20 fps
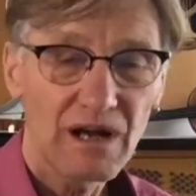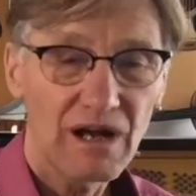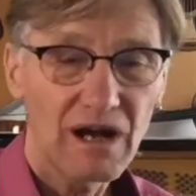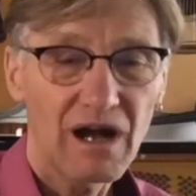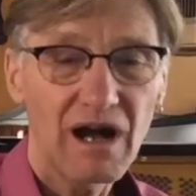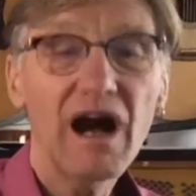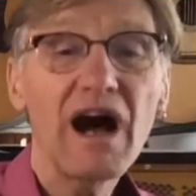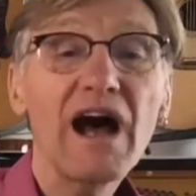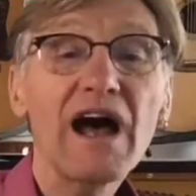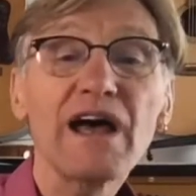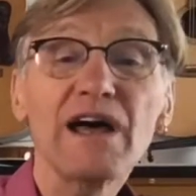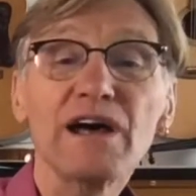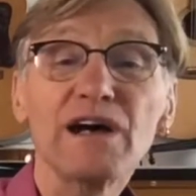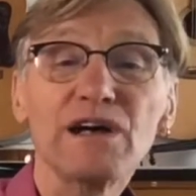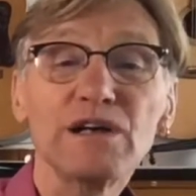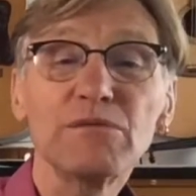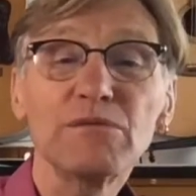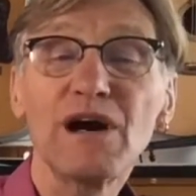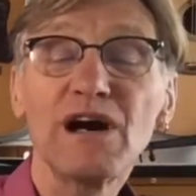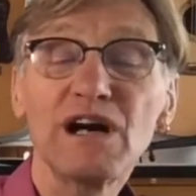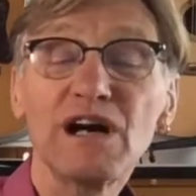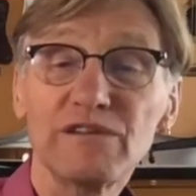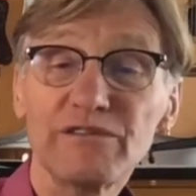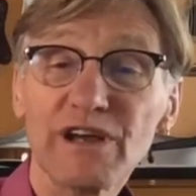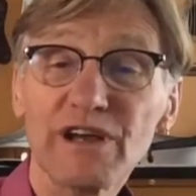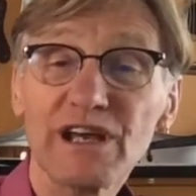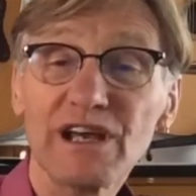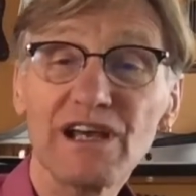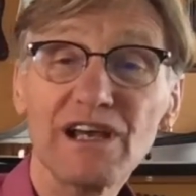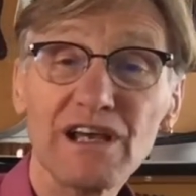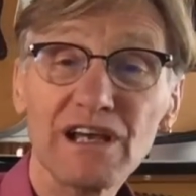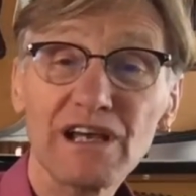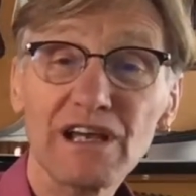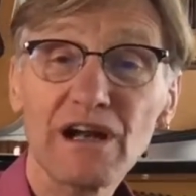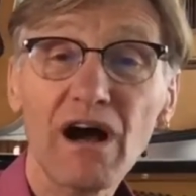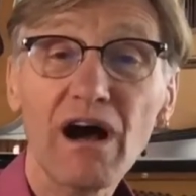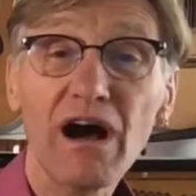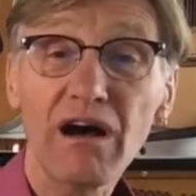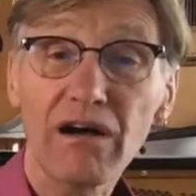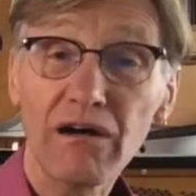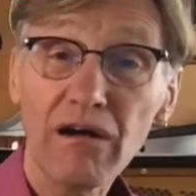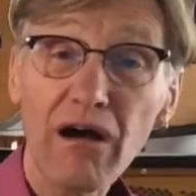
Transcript: high above it all.